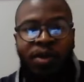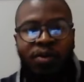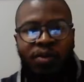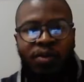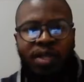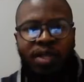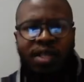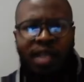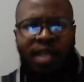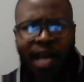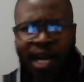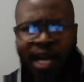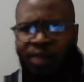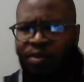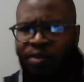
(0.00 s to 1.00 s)
with the
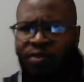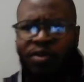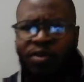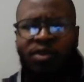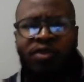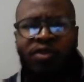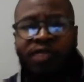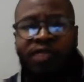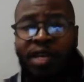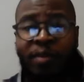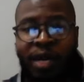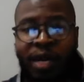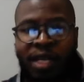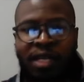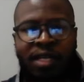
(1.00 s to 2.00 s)
help, of course, of
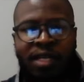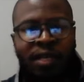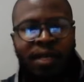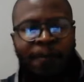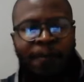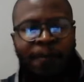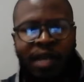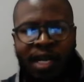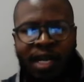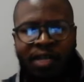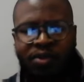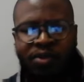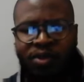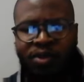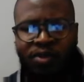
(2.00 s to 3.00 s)
neighboring
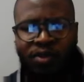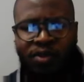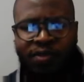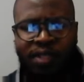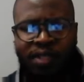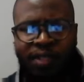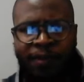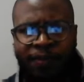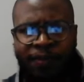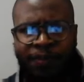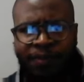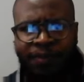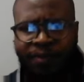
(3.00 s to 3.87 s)
countries. We've seen